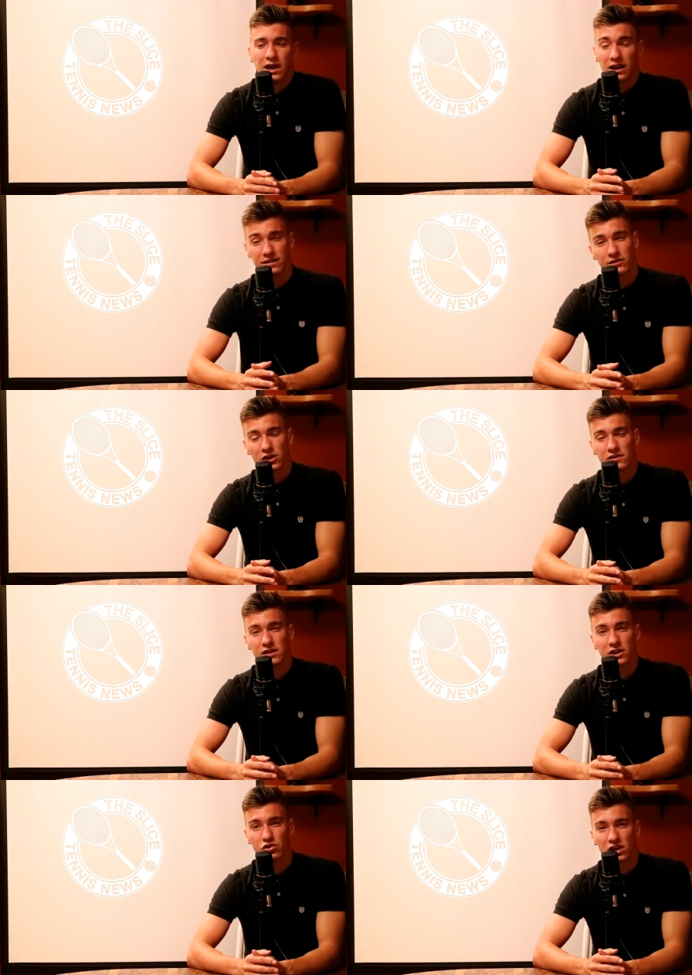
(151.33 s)
And I think they're just
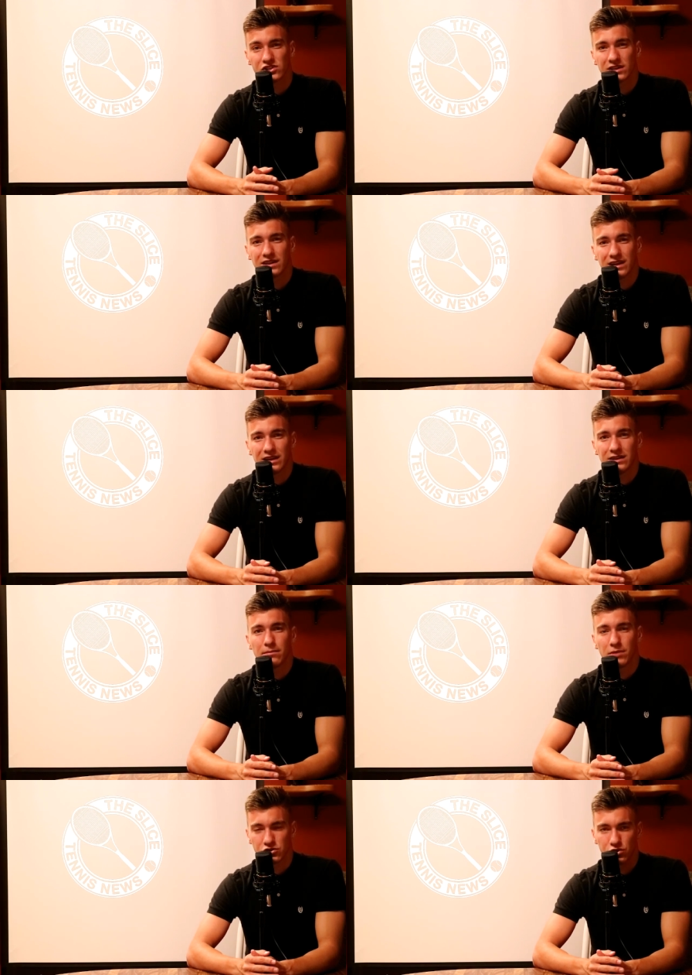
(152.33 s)
going to crush it in
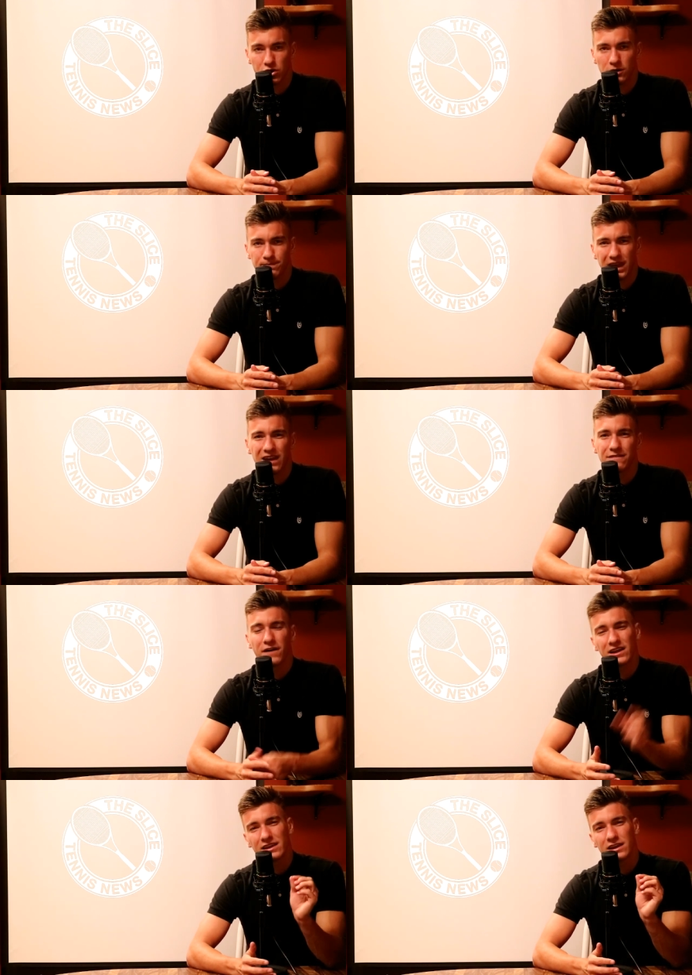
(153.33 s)
Montreal and
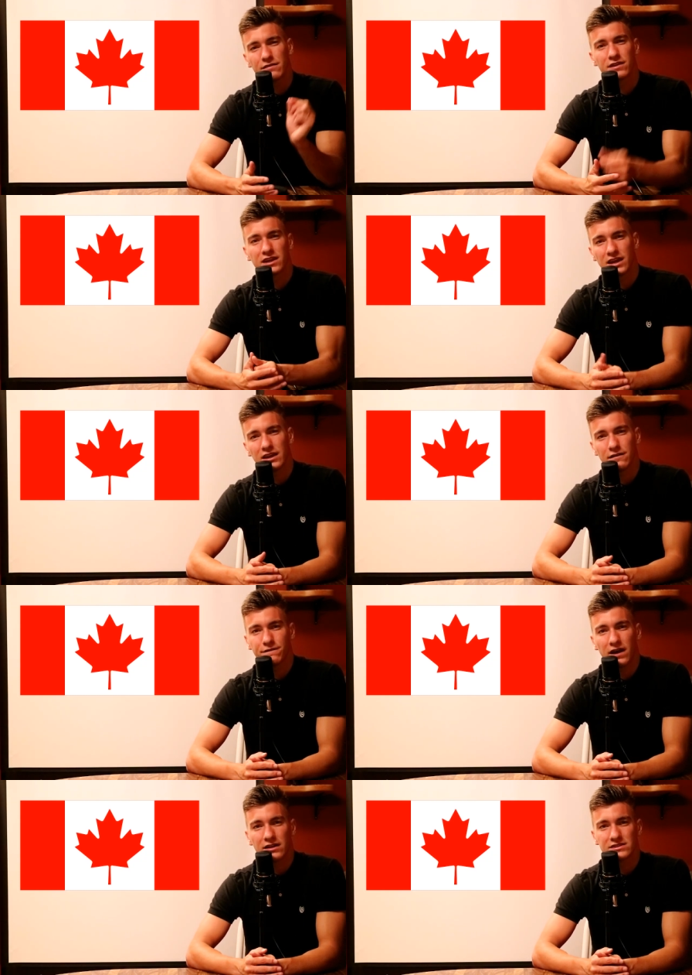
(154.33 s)
finally give the Canadian
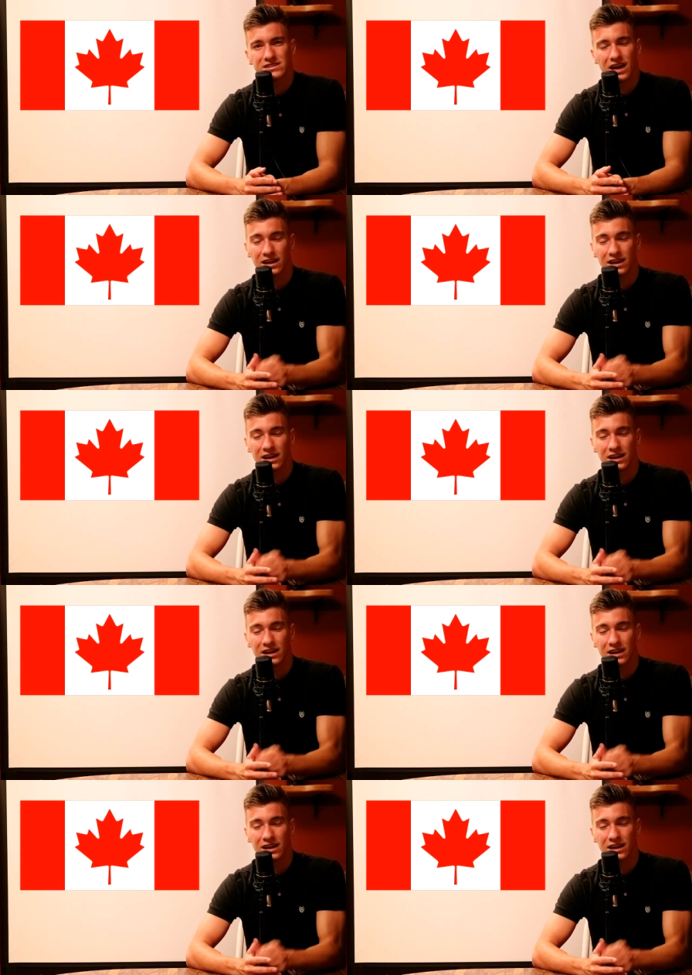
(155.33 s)
fans,